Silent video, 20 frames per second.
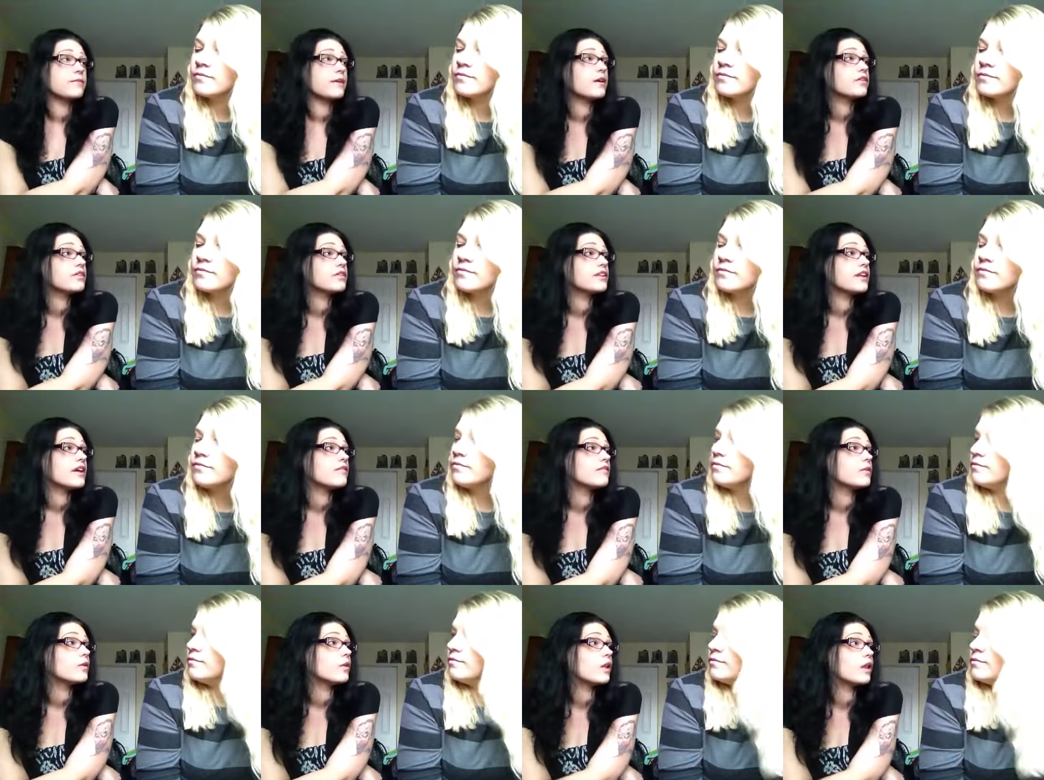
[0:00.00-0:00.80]
Speaker 1: about the
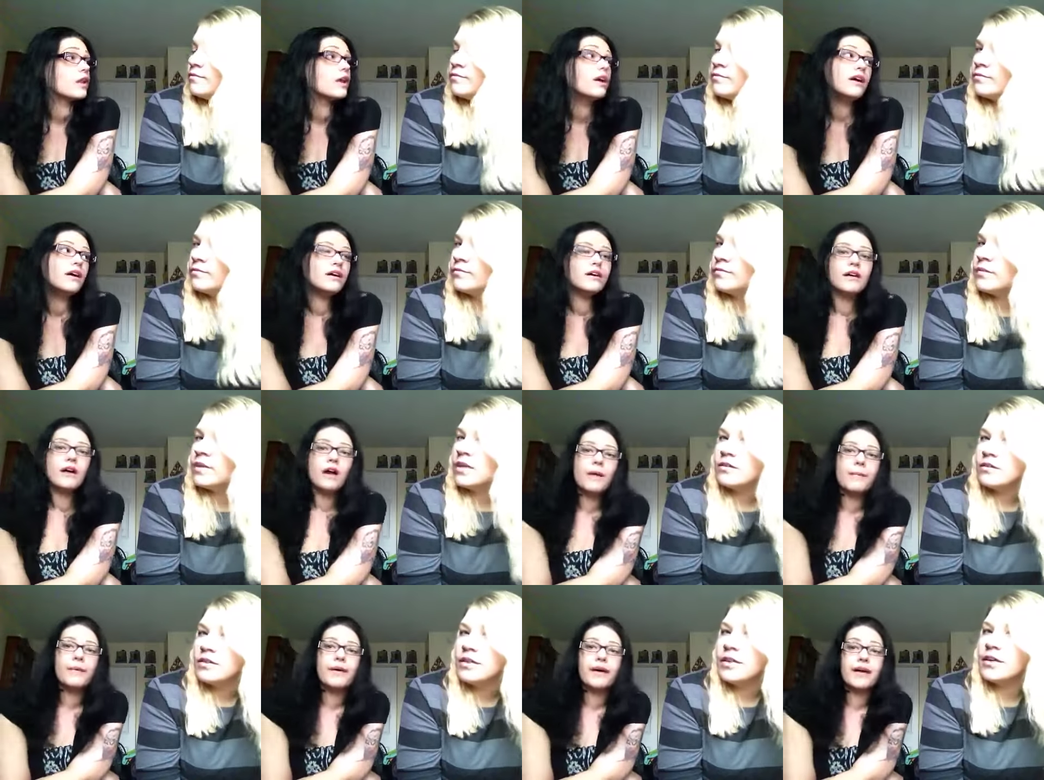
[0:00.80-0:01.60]
devil,
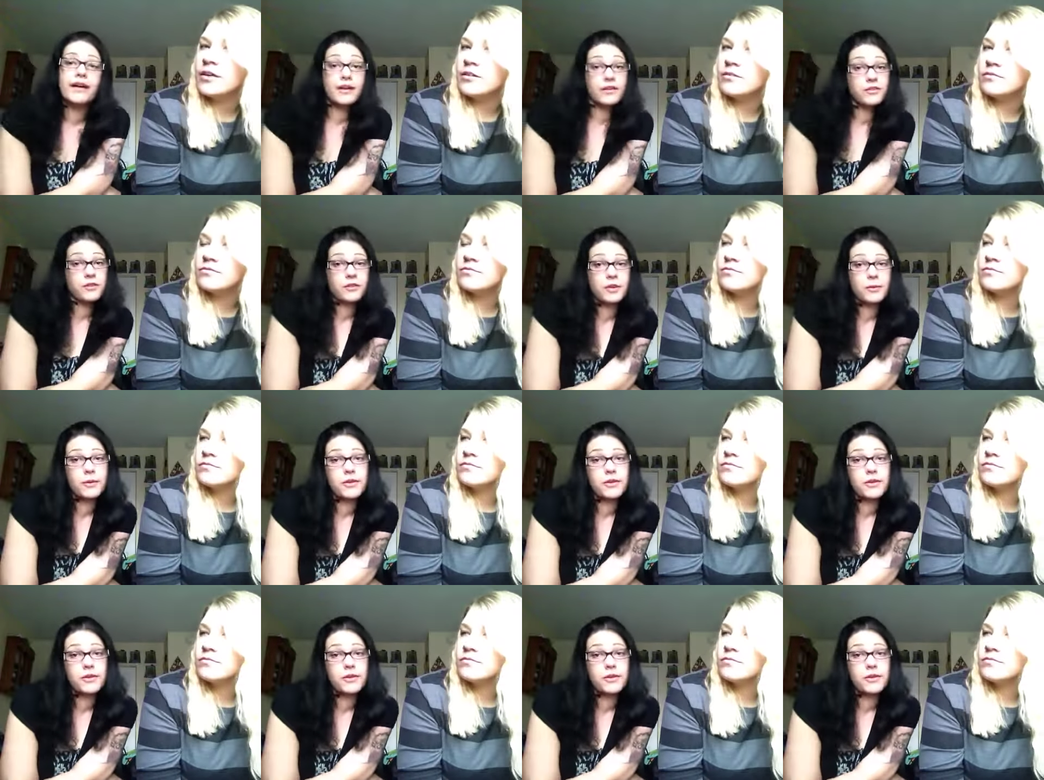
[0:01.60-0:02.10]
but it's only